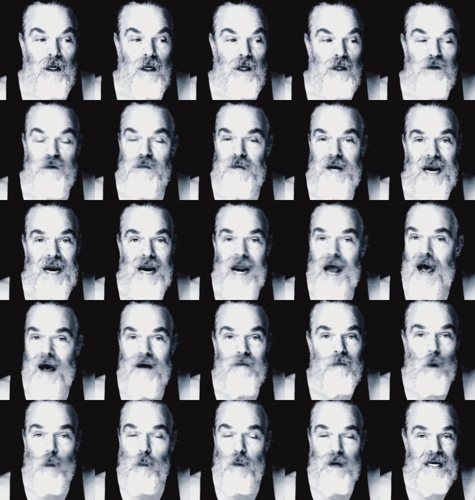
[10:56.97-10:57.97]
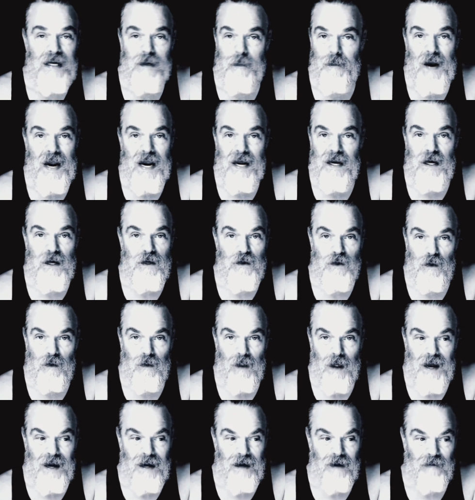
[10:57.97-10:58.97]
You can't have a weak man in your
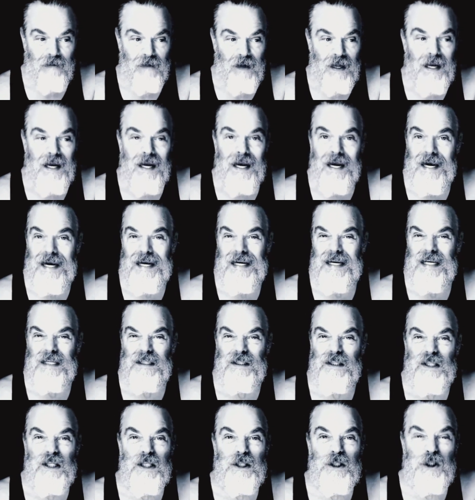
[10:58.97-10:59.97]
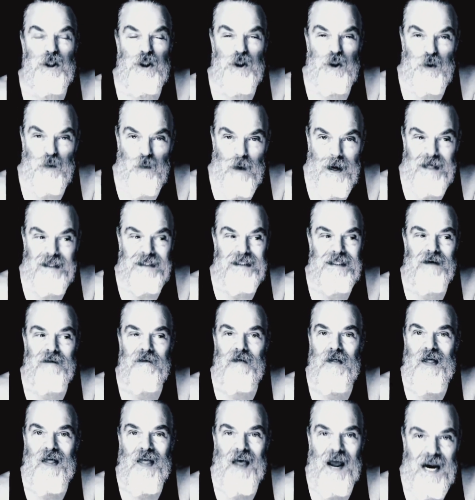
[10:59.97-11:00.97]
life. It is
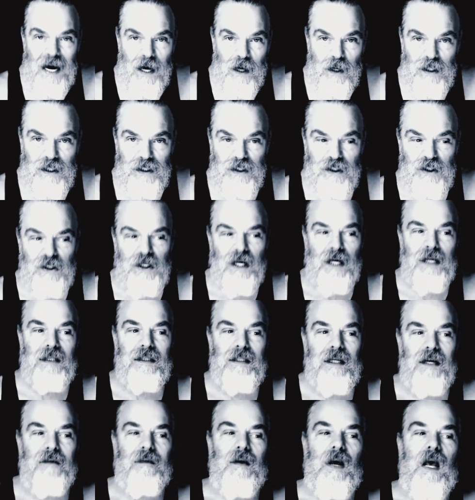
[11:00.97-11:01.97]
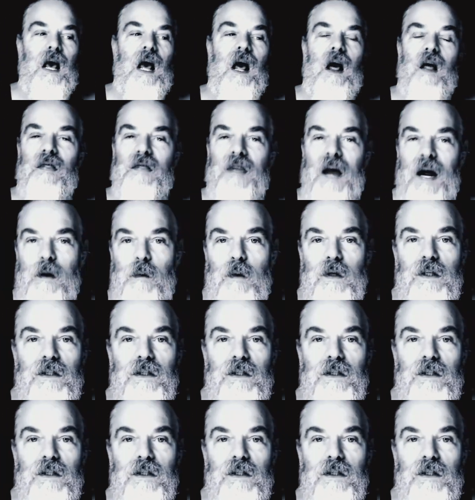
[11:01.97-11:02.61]
destructive. They are destructive. They will